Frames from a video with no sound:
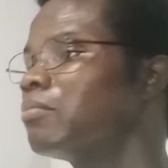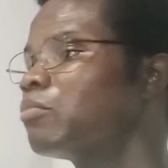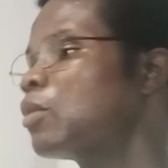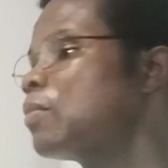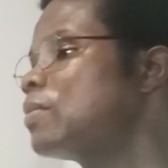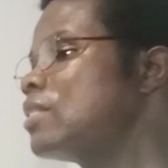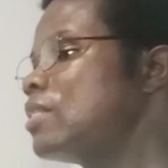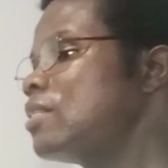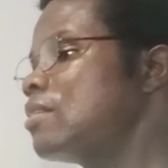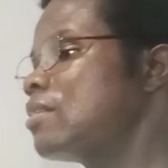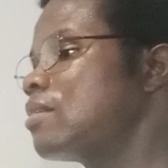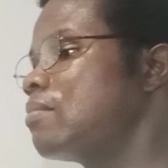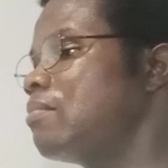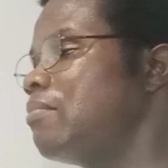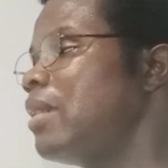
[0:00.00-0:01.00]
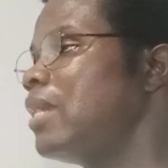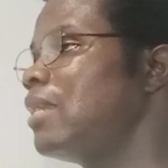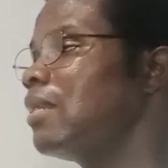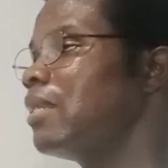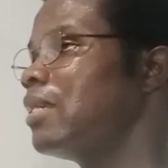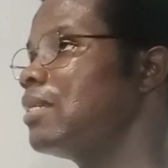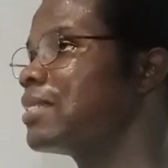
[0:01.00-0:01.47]
properties,
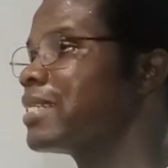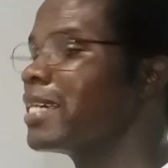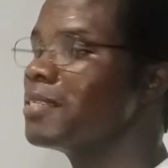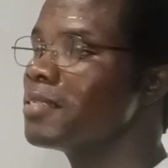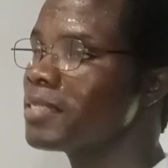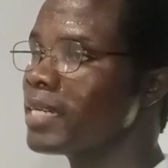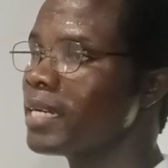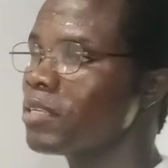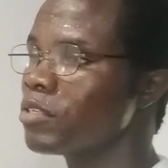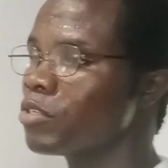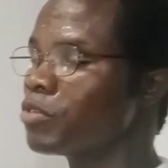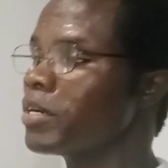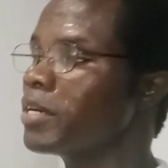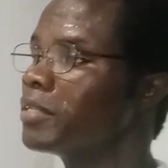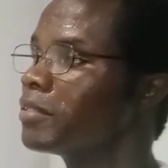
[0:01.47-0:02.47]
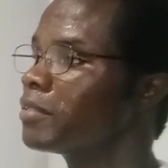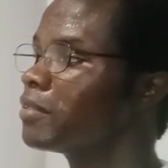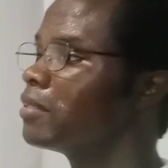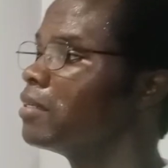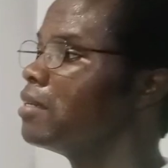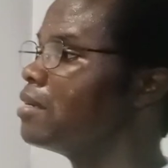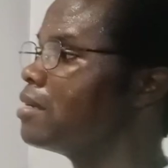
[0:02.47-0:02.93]
mainly tensile strength
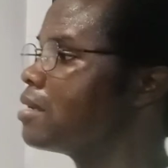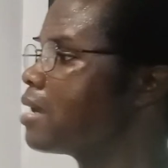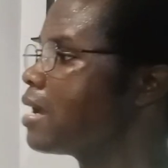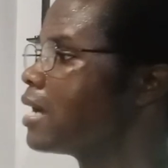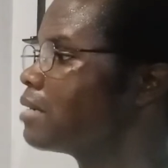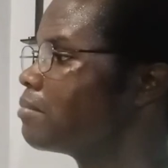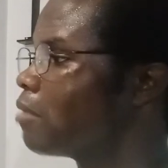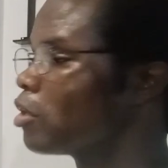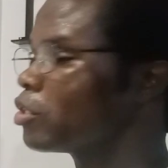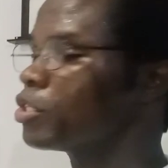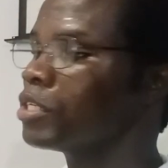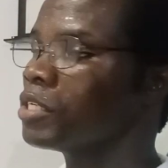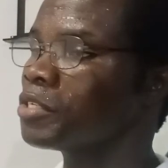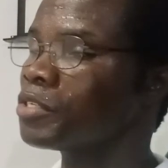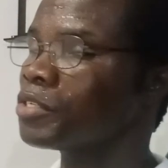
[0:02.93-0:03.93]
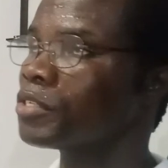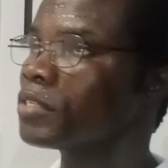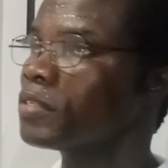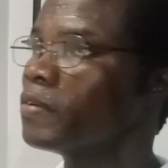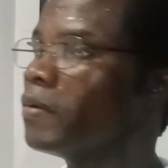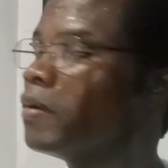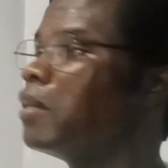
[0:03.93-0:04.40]
and modulus,
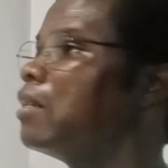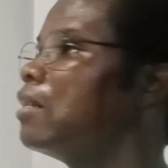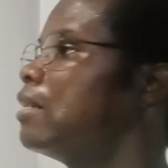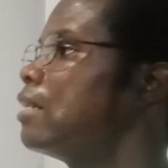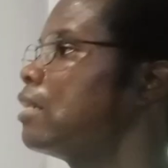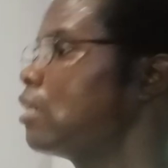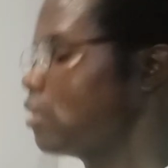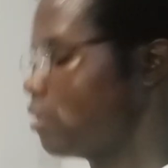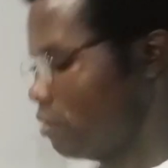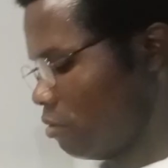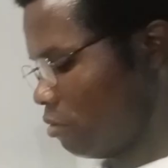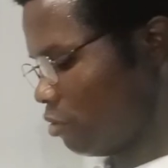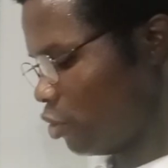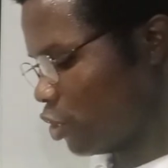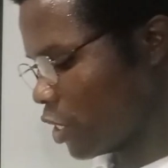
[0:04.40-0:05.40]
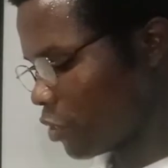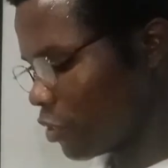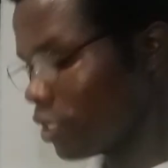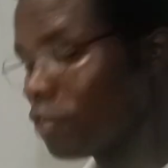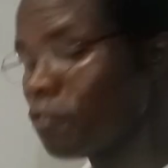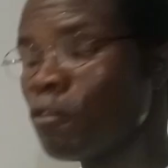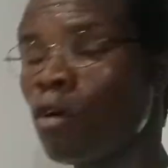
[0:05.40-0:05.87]

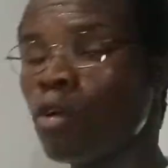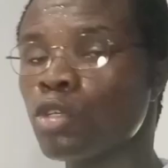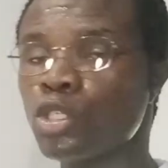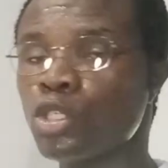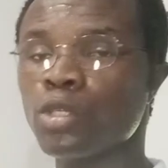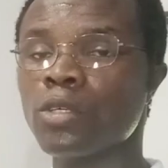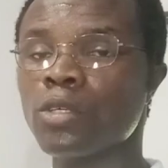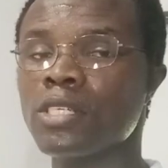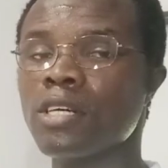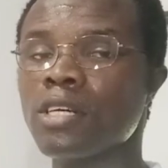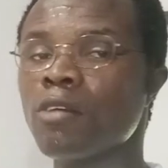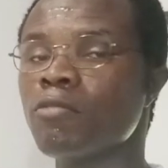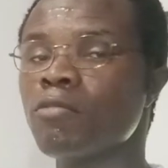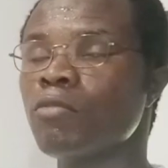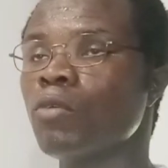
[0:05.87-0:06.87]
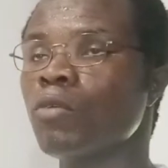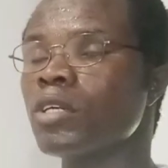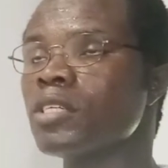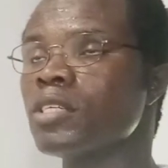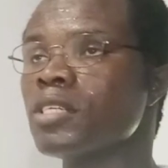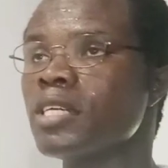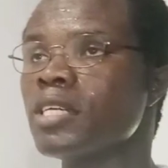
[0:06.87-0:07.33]
generally fall short of
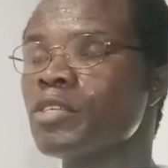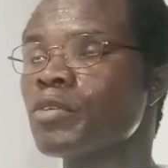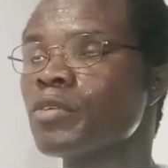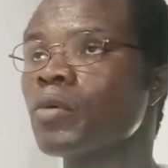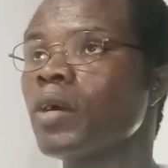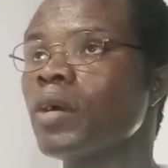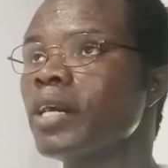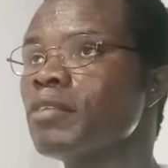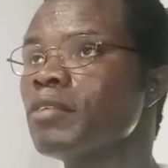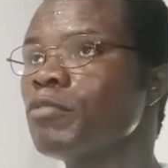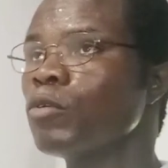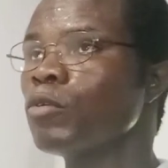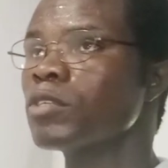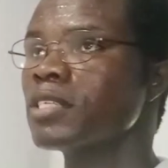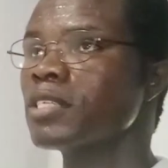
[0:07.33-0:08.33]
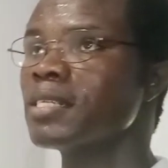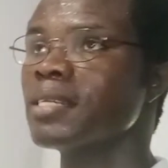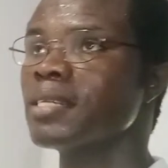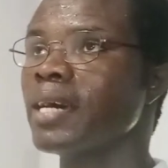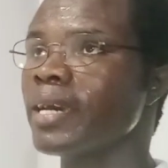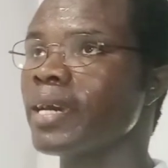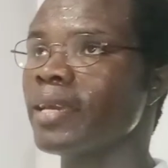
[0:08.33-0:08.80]
what is required for
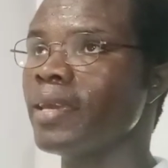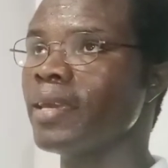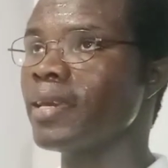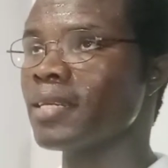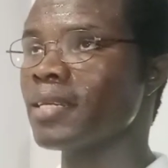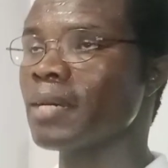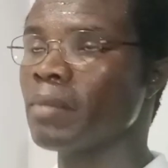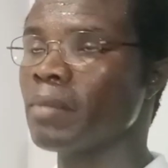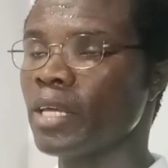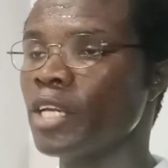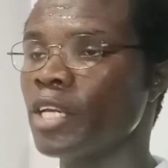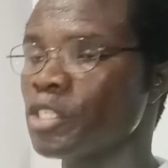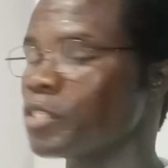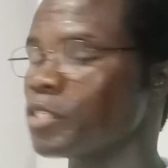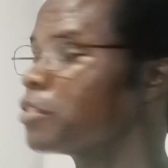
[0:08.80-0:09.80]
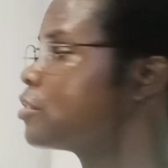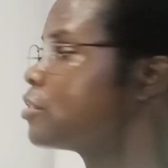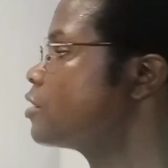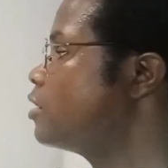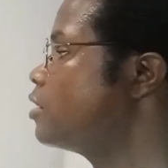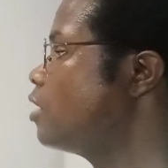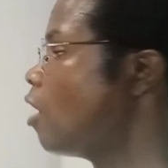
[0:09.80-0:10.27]
certain high-end
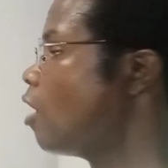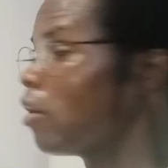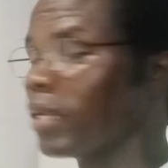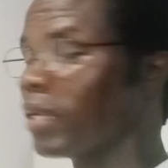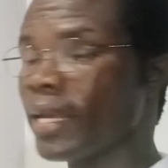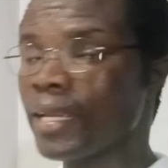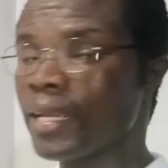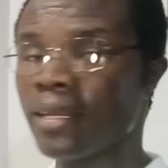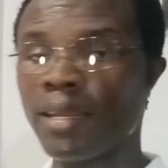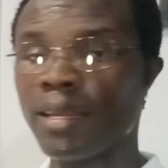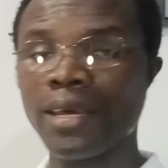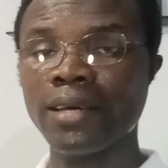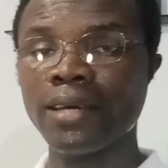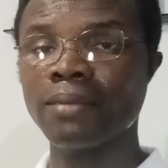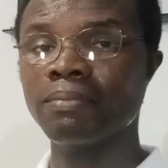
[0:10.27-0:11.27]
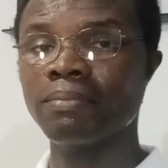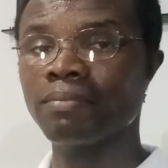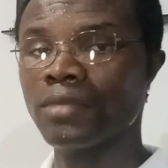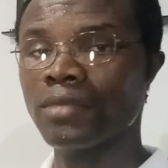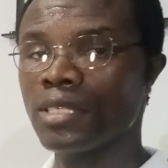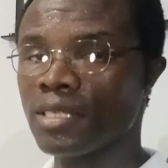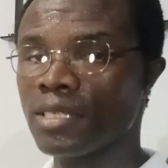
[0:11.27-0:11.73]
applications, unlike their
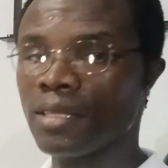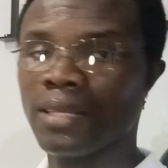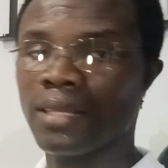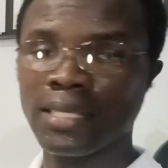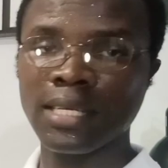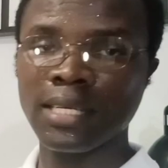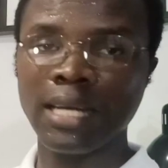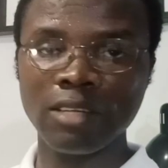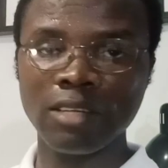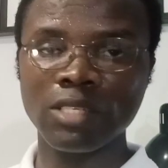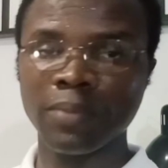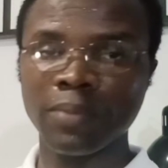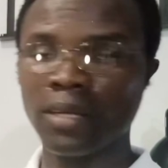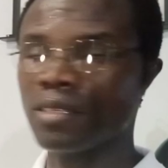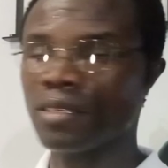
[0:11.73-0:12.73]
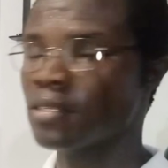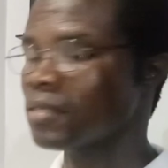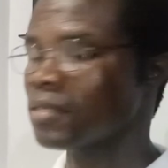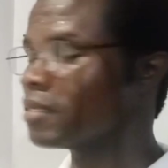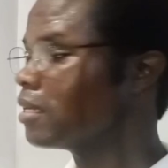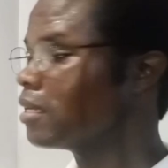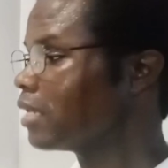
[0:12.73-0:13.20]
synthetic
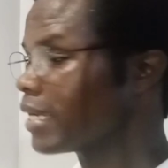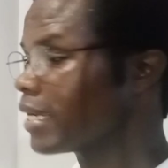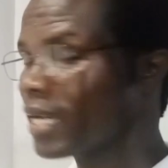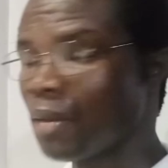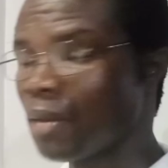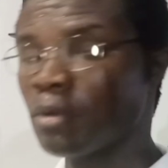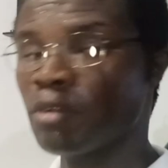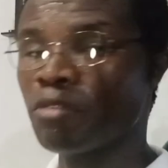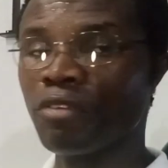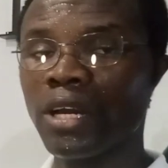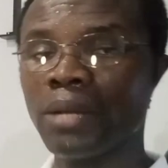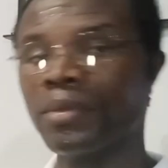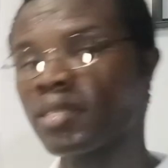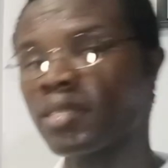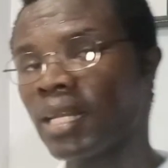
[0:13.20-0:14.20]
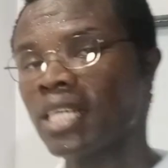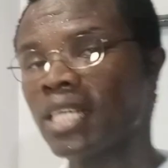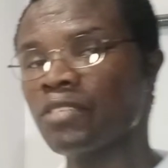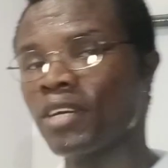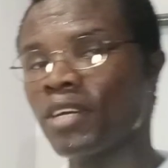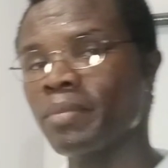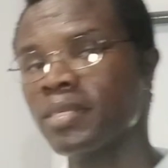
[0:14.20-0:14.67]
counterparts like carbon fibers,
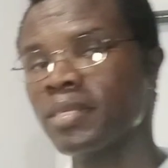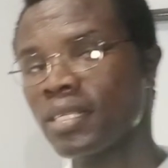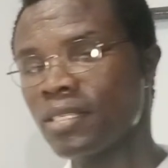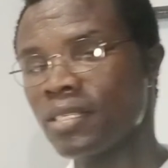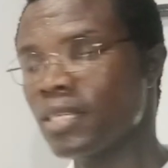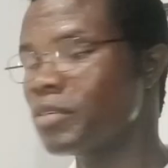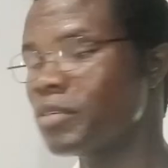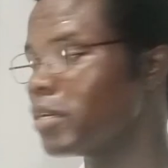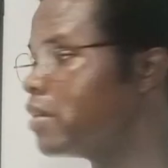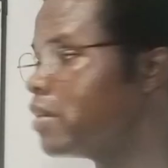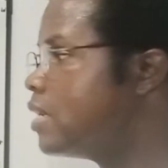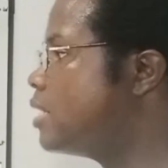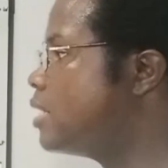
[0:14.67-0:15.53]
glass fibers, etc.